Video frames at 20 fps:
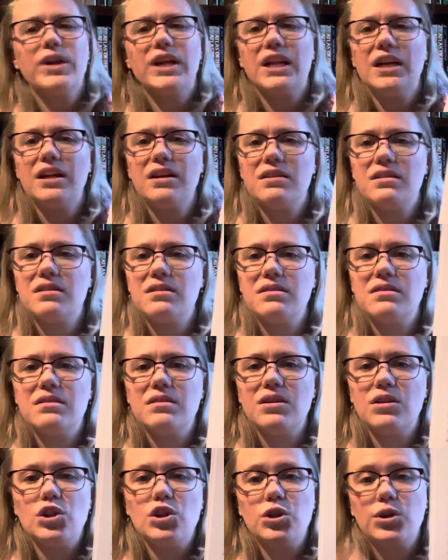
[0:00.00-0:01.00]
it,
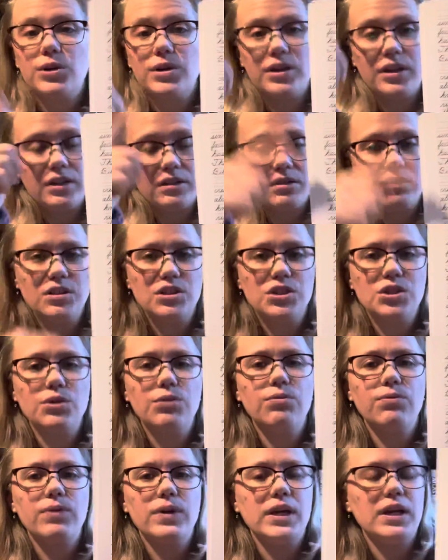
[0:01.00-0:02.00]
learn to
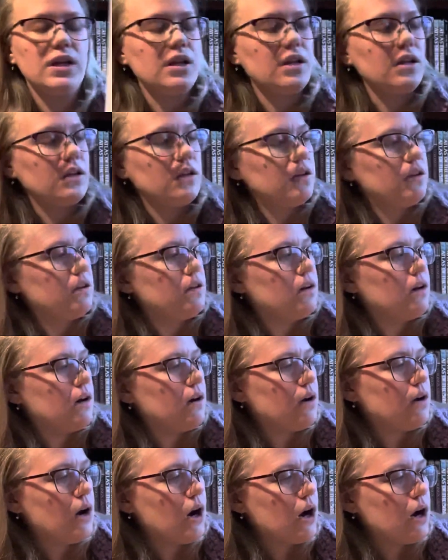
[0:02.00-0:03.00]
read
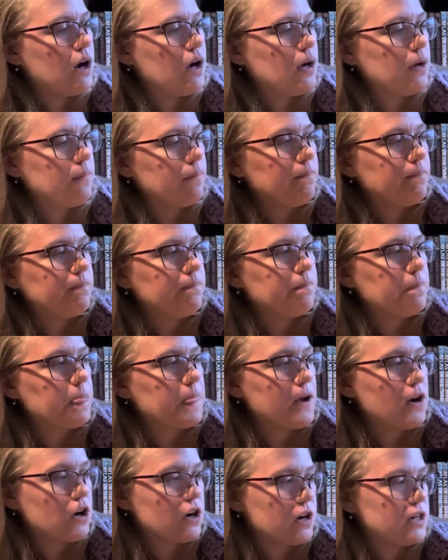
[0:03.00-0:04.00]

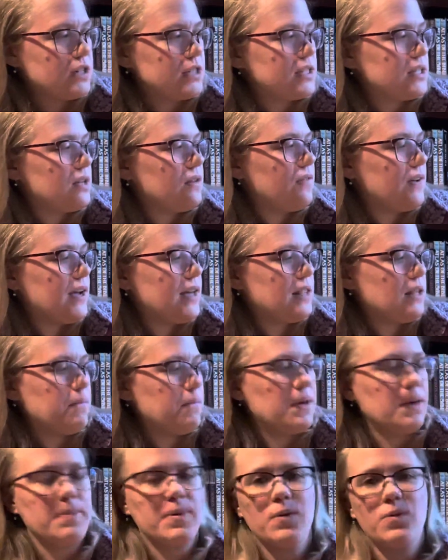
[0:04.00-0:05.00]
our cursive, and then
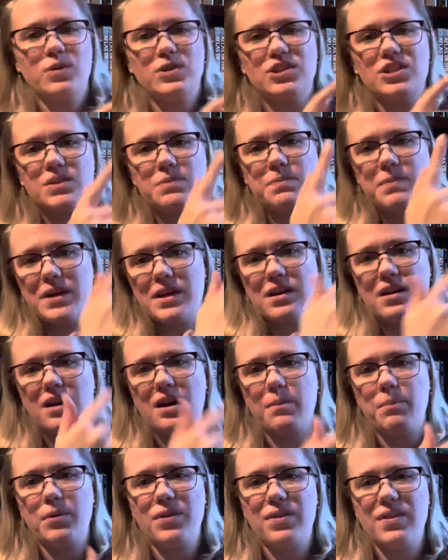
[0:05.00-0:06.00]
maybe we'll just pick a
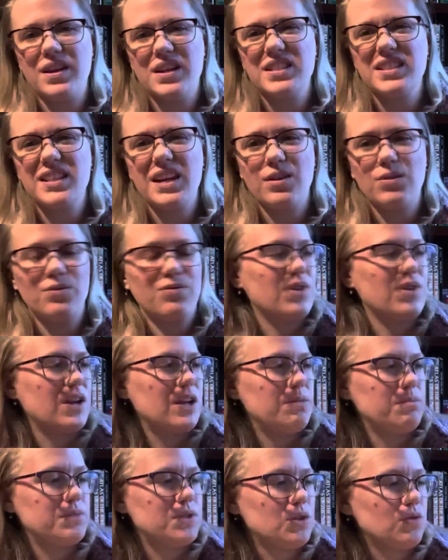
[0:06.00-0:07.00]
couple things out for
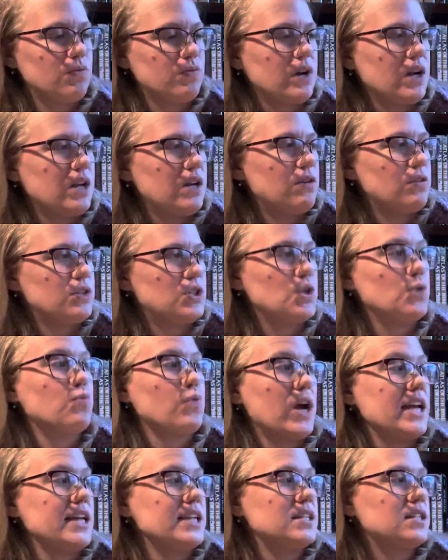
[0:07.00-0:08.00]
him to
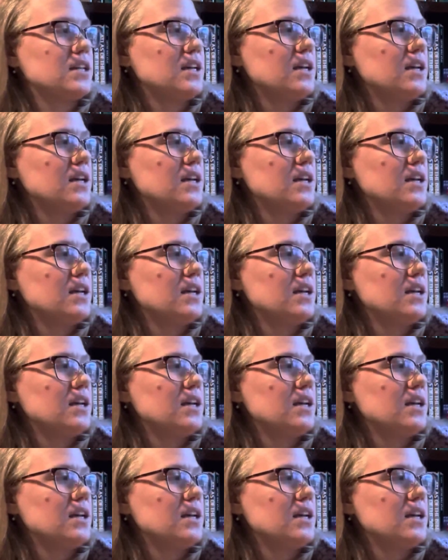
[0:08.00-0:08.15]
write.